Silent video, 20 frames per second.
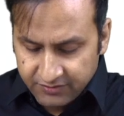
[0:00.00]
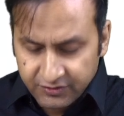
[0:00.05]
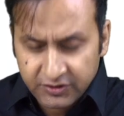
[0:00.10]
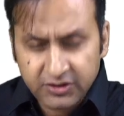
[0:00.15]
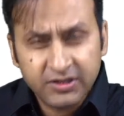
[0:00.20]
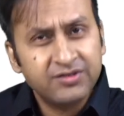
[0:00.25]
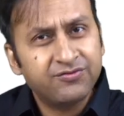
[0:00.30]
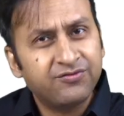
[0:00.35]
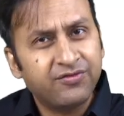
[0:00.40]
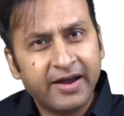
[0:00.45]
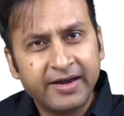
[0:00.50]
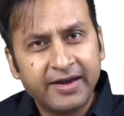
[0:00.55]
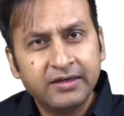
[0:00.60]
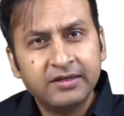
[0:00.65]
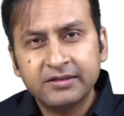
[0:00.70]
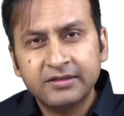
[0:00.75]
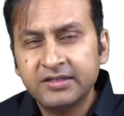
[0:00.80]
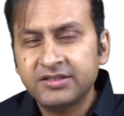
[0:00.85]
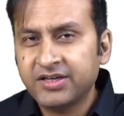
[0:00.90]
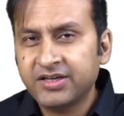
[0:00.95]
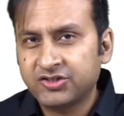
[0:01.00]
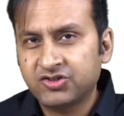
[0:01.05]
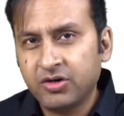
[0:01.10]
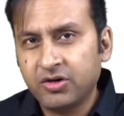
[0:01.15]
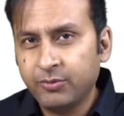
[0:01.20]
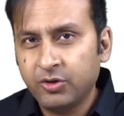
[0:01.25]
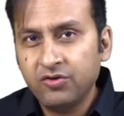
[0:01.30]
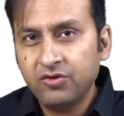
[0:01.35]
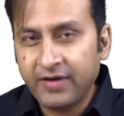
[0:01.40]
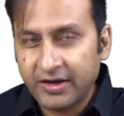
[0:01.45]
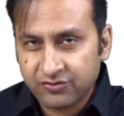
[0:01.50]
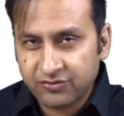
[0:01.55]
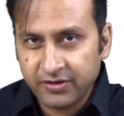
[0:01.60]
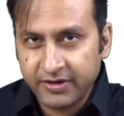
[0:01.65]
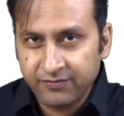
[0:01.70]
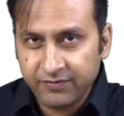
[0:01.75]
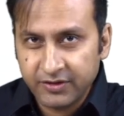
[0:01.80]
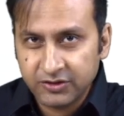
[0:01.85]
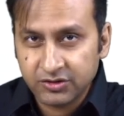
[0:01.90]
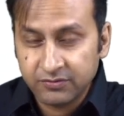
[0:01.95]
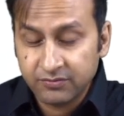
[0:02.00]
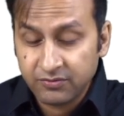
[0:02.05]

we didn't find this extramural vascular invasion.